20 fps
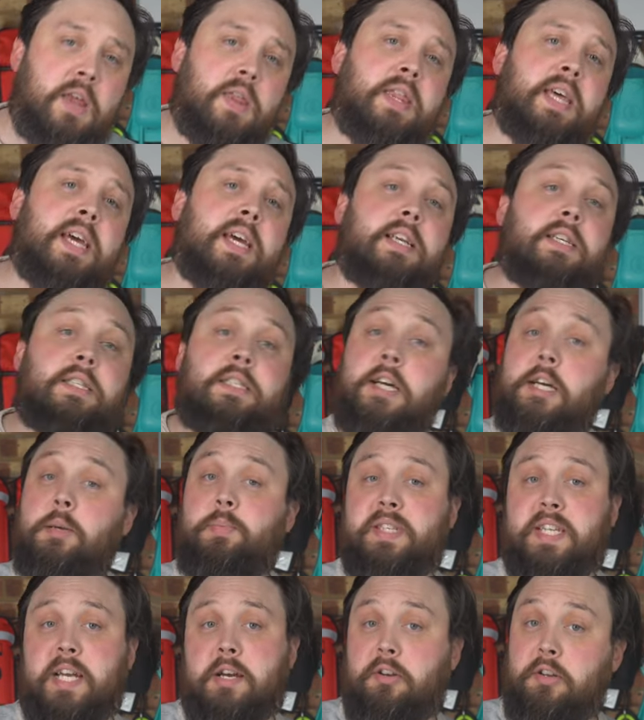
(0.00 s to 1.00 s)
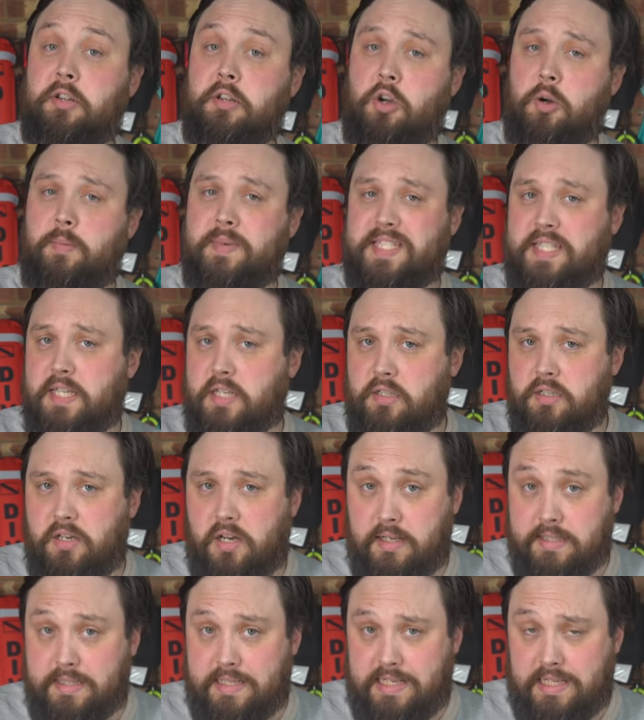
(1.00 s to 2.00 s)
then type it down in the comment section
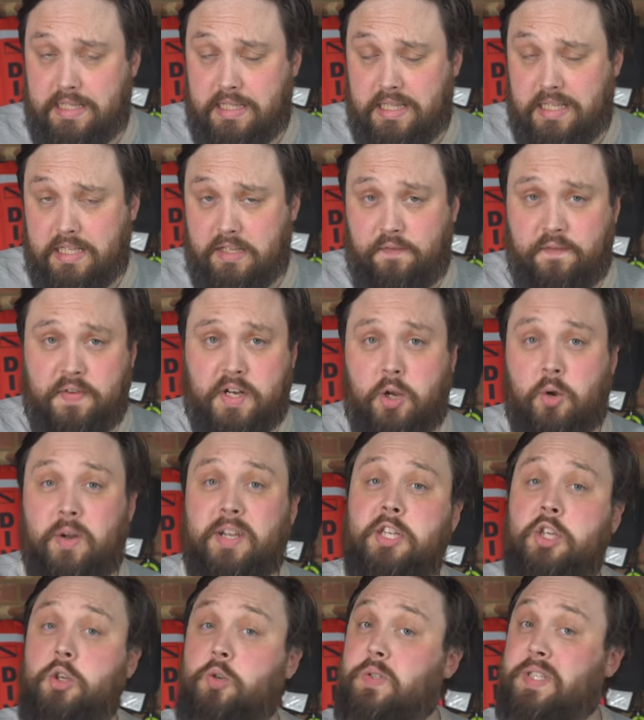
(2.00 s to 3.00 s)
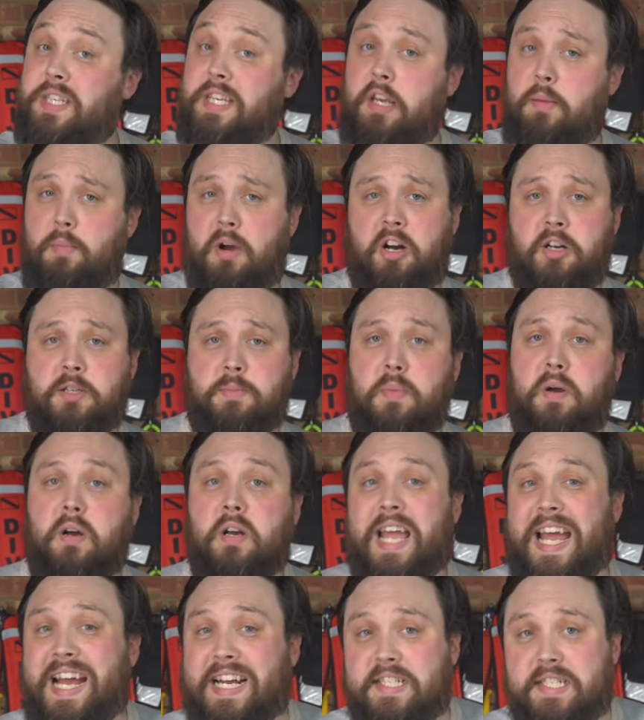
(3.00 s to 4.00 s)
underneath this video and use the Ask
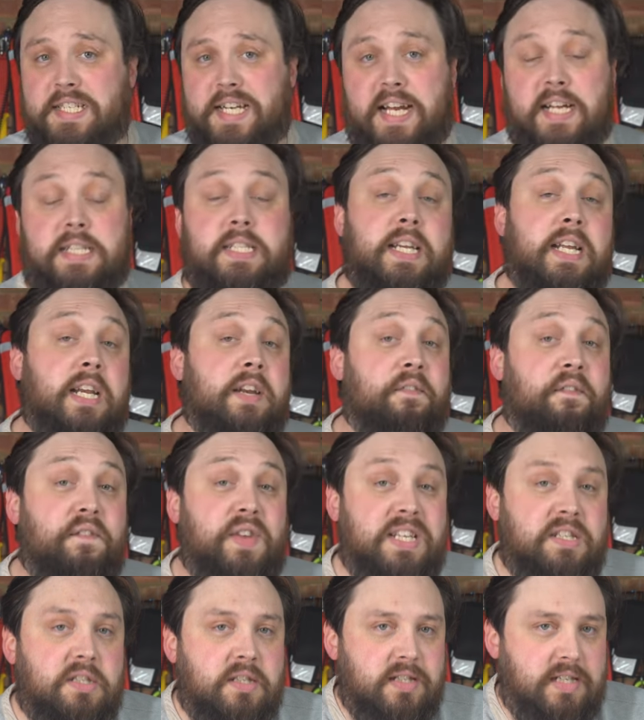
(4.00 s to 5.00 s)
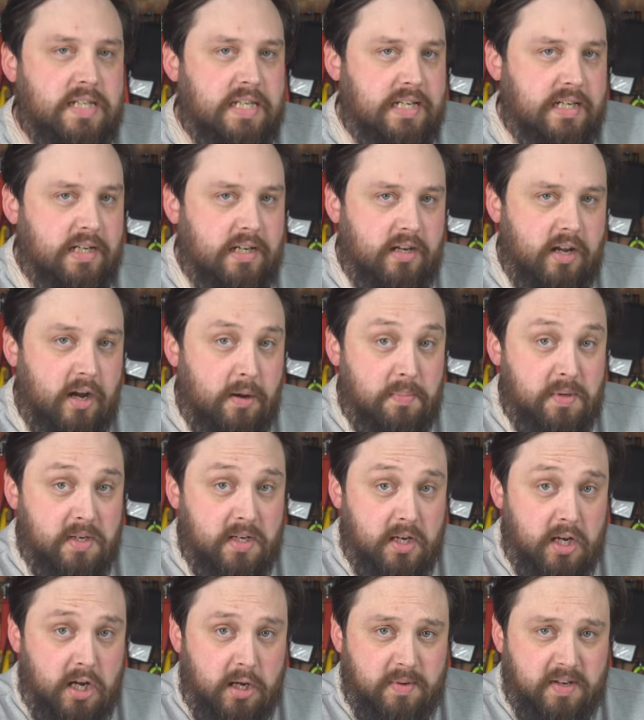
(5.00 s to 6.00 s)
Mark hashtag to get it featured in an up
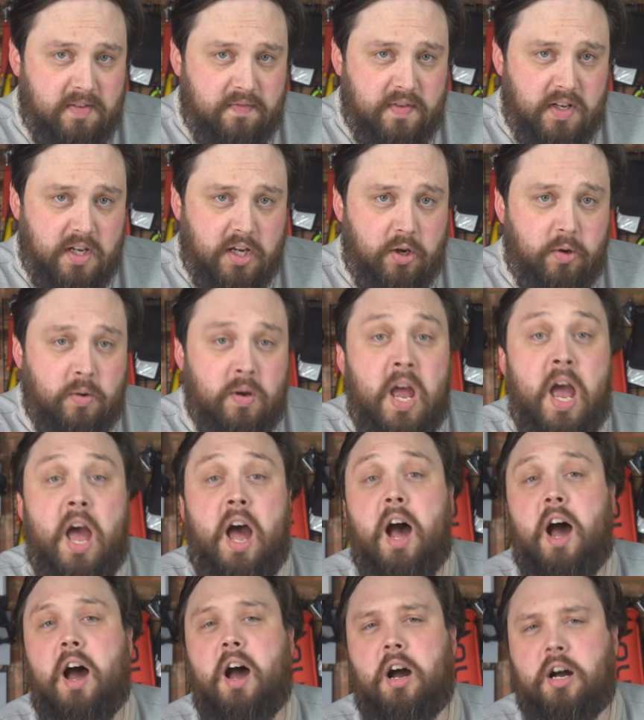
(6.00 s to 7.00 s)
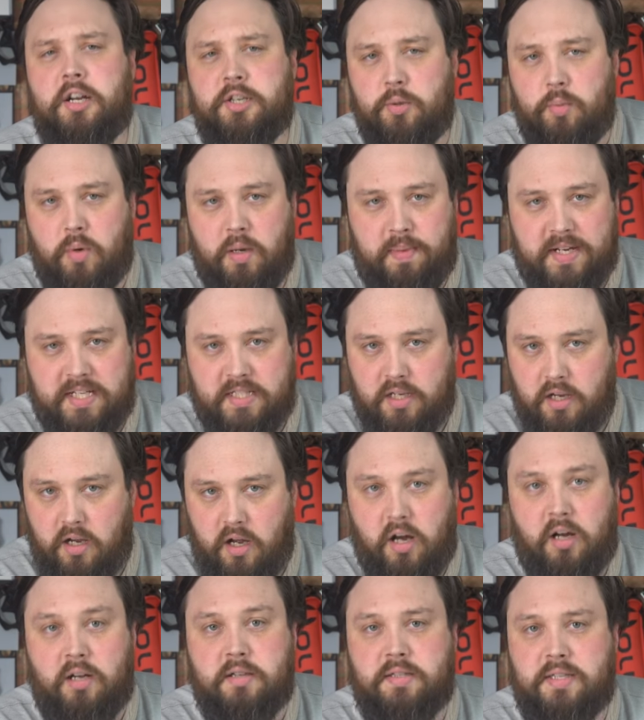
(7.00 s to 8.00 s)
and coming video. I'll do my best to
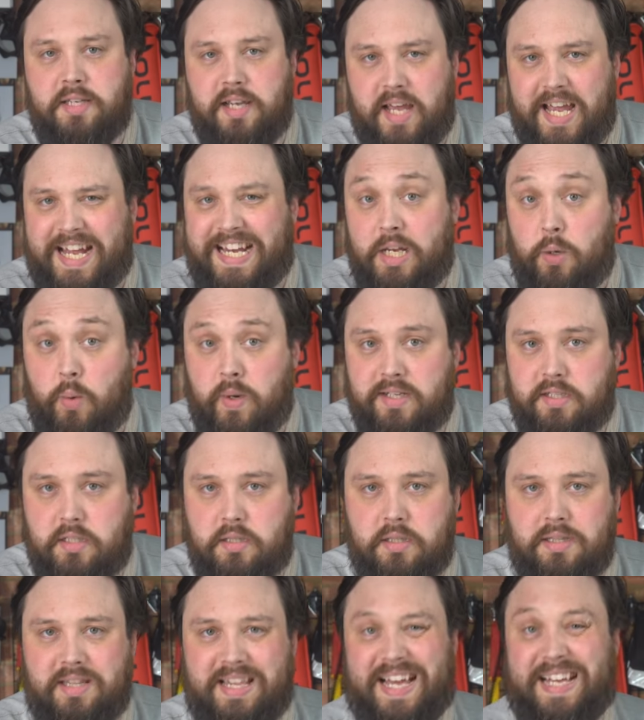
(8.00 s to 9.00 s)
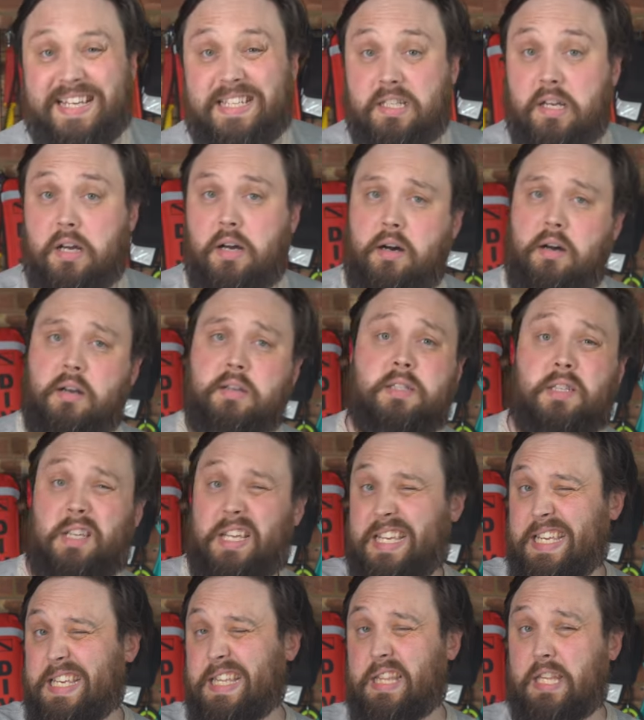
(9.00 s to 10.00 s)
answer any question that is asked
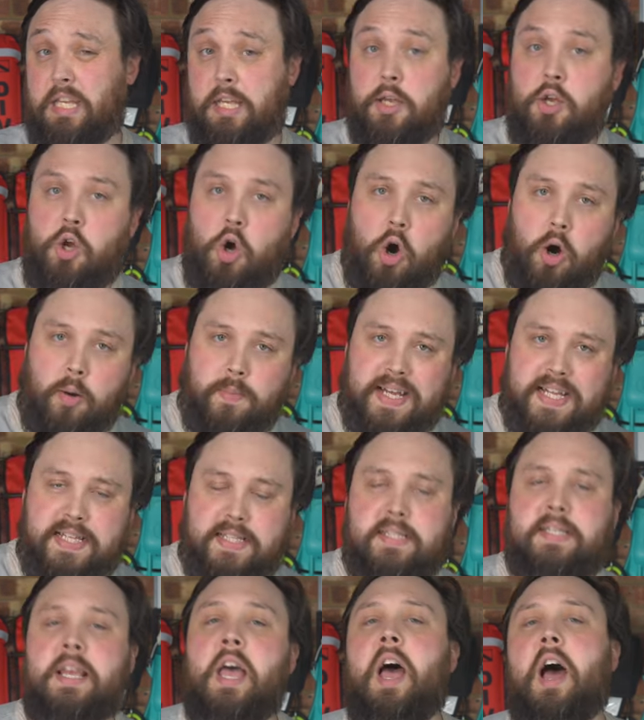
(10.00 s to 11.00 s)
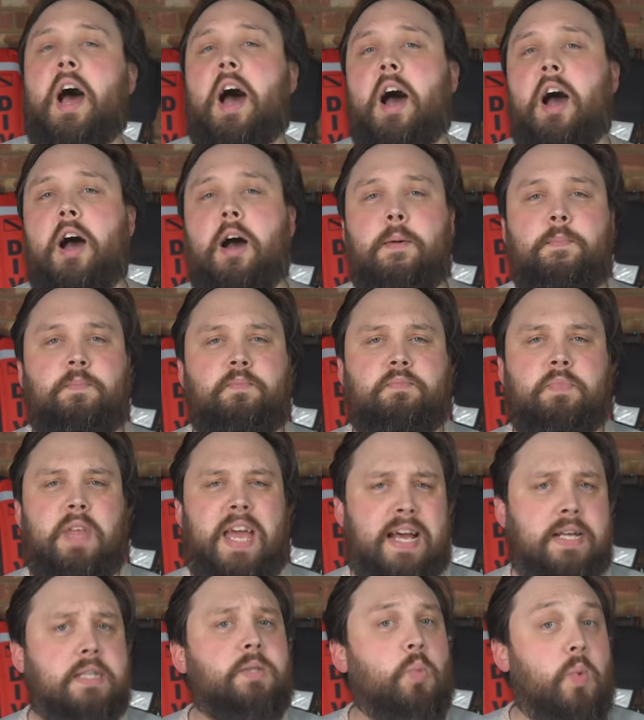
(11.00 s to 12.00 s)
in the comments,
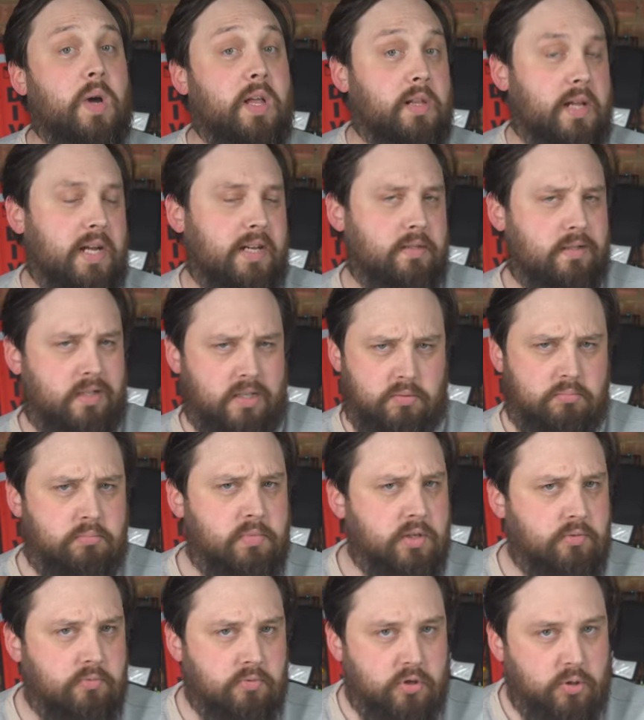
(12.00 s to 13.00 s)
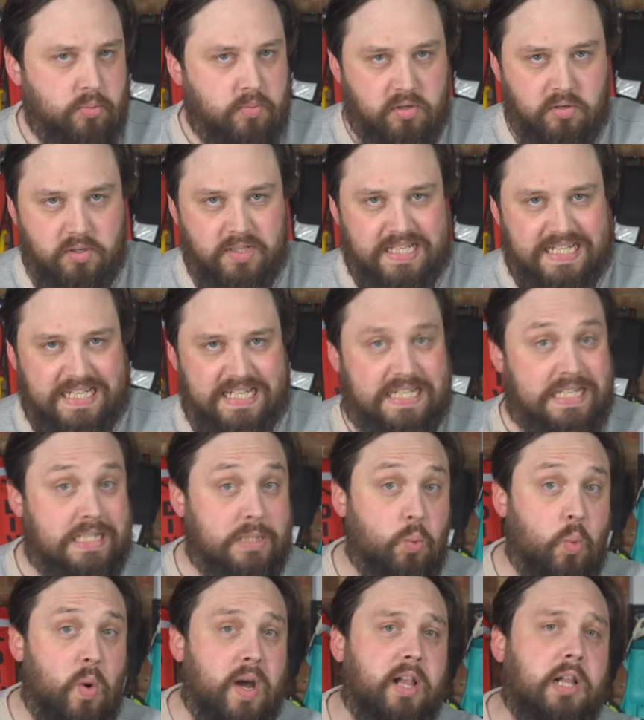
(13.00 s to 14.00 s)
as well as the general community
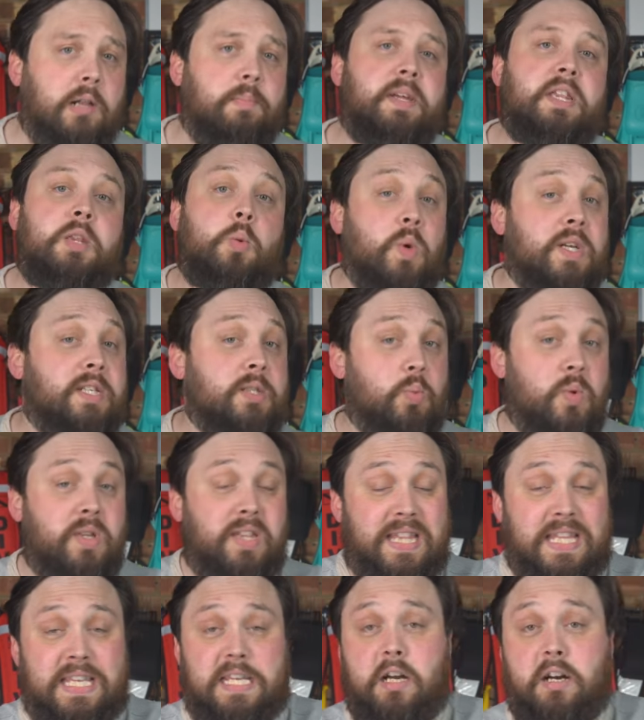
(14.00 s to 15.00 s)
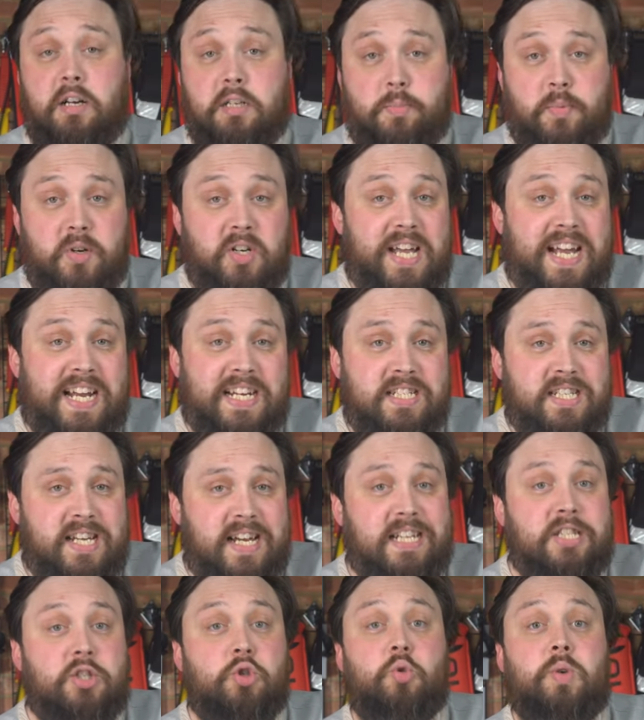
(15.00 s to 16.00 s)
as well. But the ones with the Ask Mark
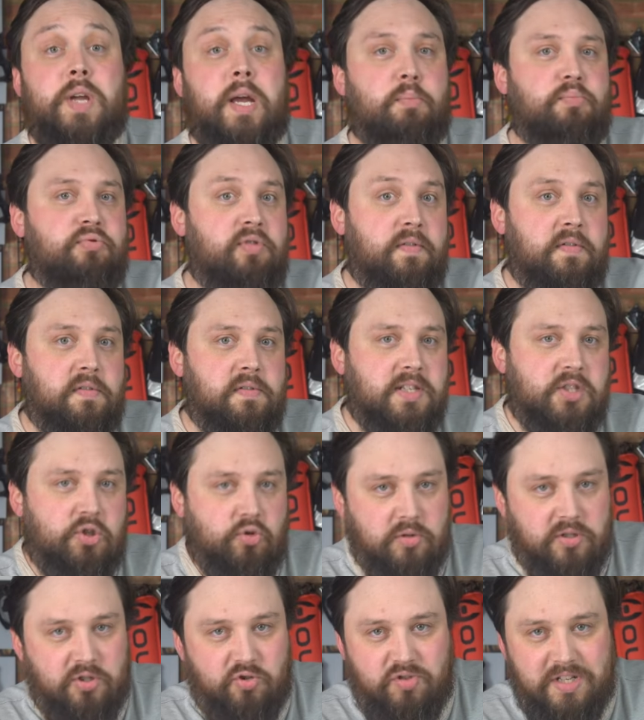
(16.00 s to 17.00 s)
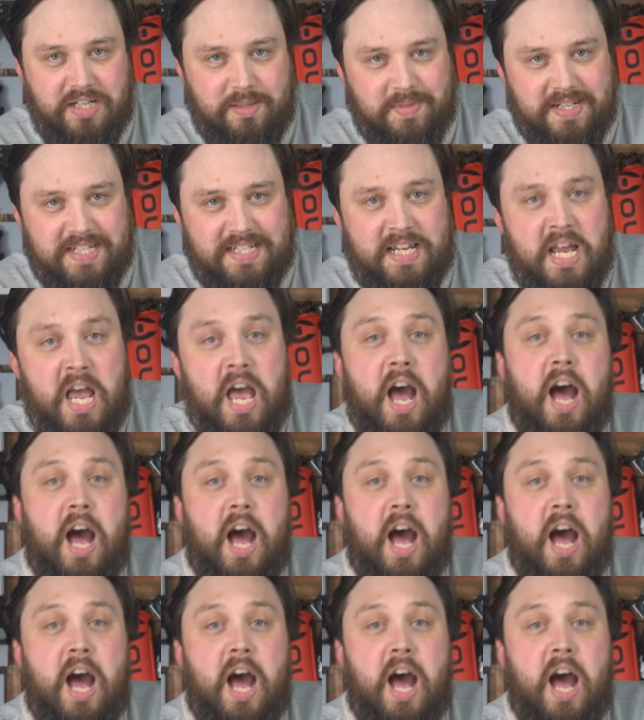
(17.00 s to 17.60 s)
hashtag do get preferential treatment.